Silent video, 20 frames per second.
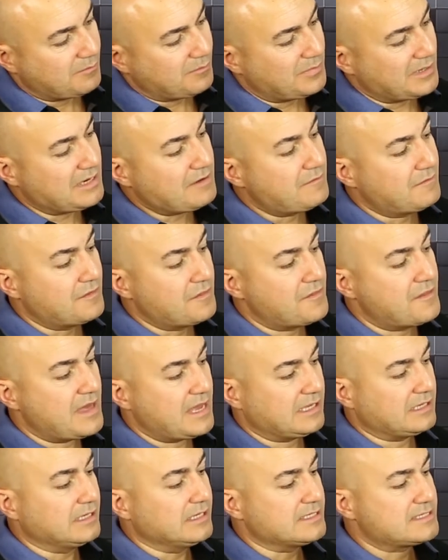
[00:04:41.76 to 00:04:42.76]
but even
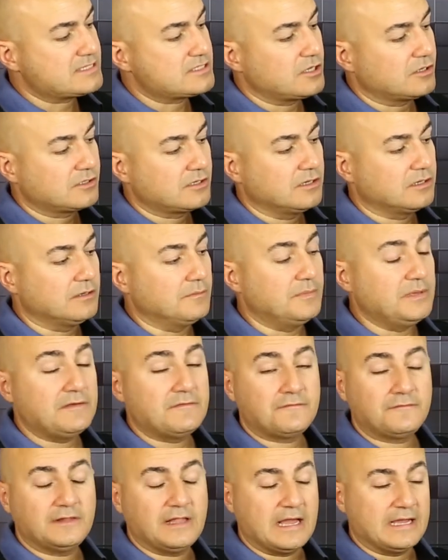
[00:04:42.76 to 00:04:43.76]
then it's not going to be
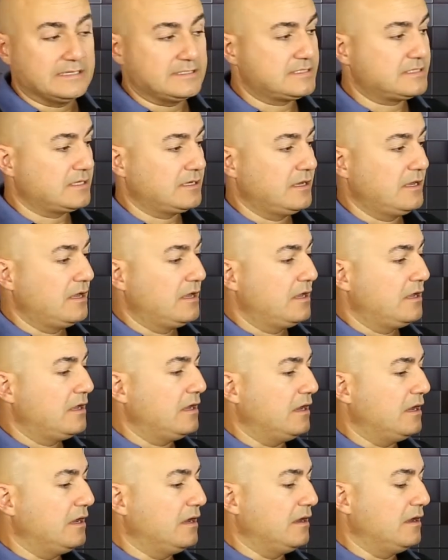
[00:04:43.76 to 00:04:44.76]
flat.
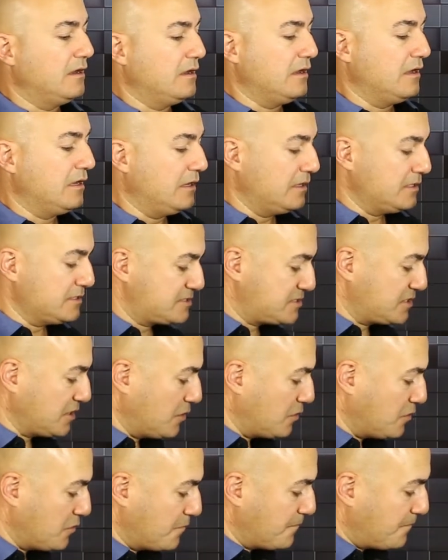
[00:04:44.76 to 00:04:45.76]

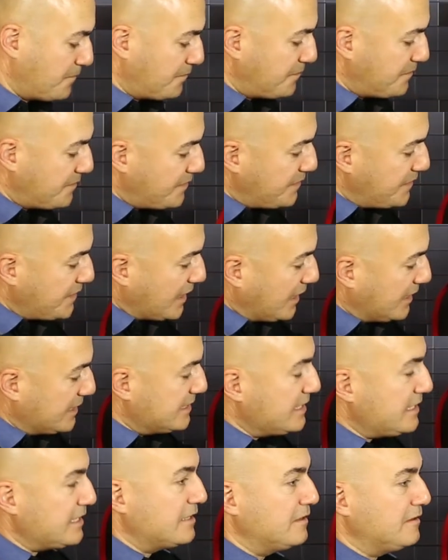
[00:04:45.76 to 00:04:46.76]
So the
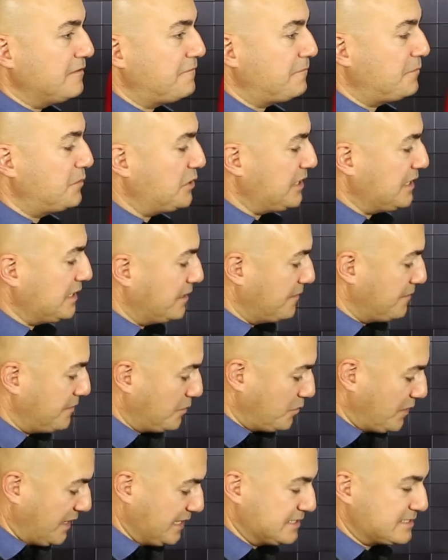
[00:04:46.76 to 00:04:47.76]
idea of putting it the
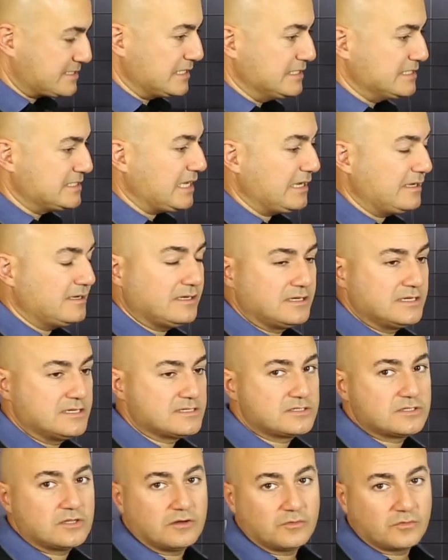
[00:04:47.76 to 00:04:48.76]
way it's intended
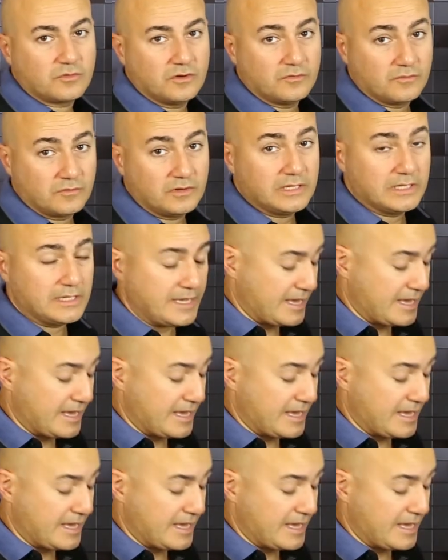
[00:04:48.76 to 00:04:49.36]
is not going to really